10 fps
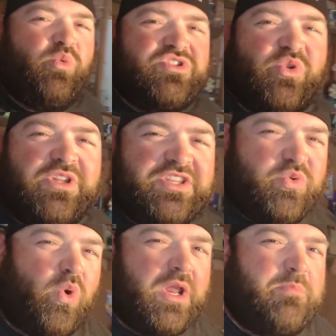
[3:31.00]
it was only
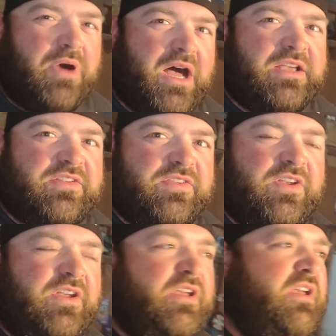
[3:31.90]
20 bucks,
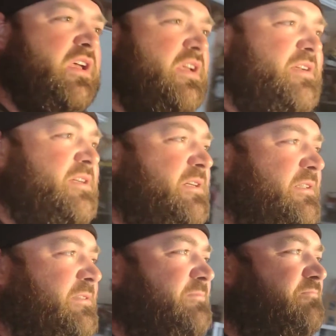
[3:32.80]

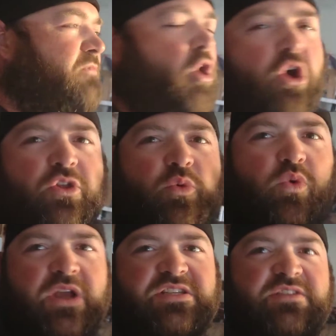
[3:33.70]
all the
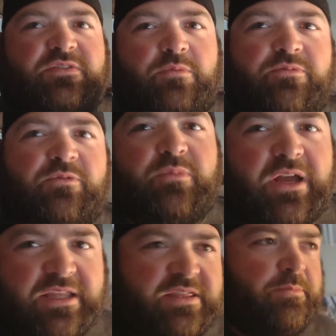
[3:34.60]
rest of them from
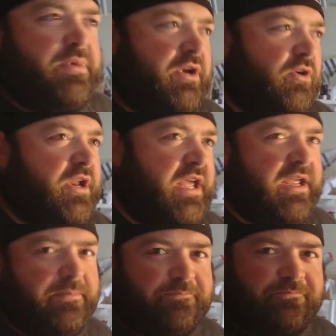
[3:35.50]
like the bigger
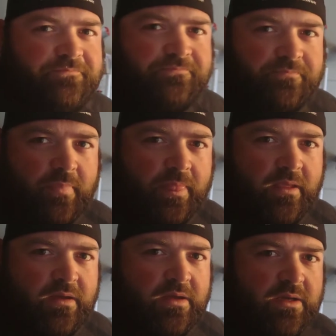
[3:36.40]
name
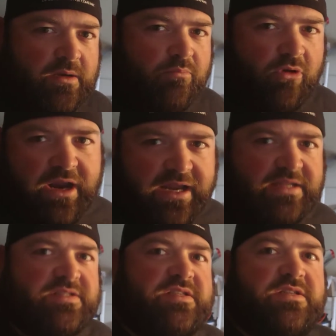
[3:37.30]

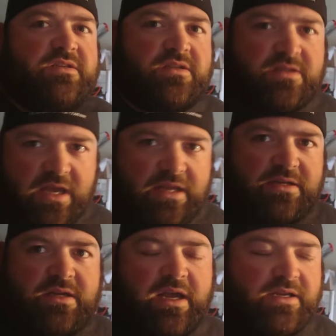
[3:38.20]
brands and
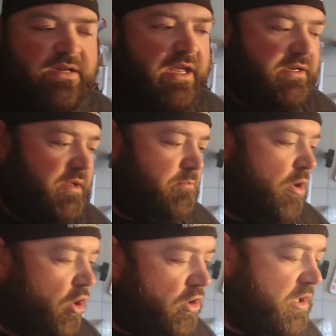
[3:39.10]

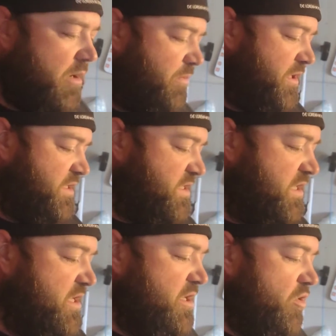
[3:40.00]
part companies
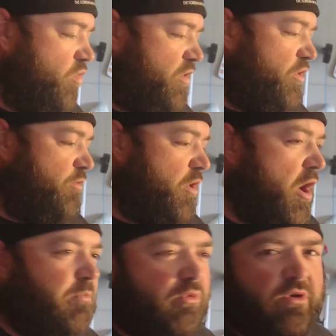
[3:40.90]
were
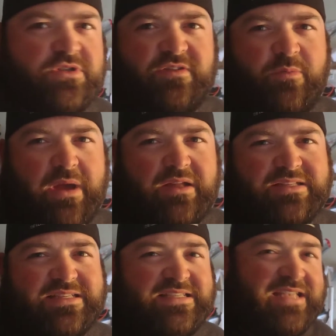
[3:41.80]
upwards of about
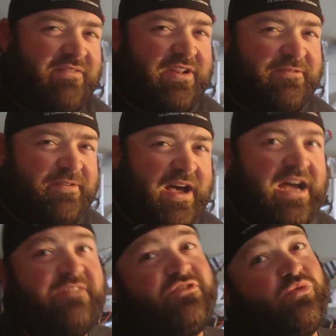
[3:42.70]

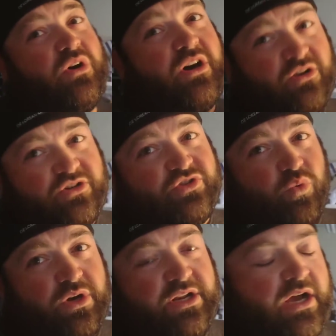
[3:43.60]
$75 to
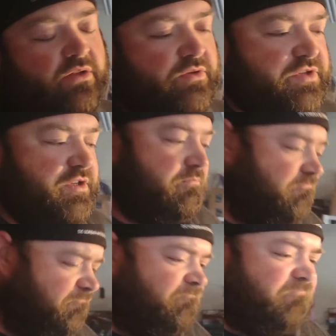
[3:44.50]
$120.
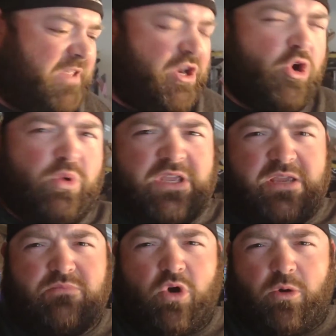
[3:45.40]
An
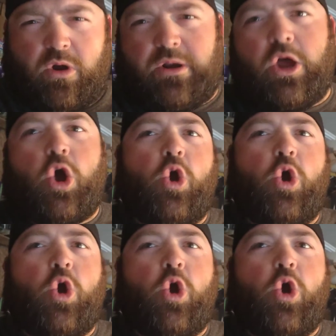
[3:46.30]
OEM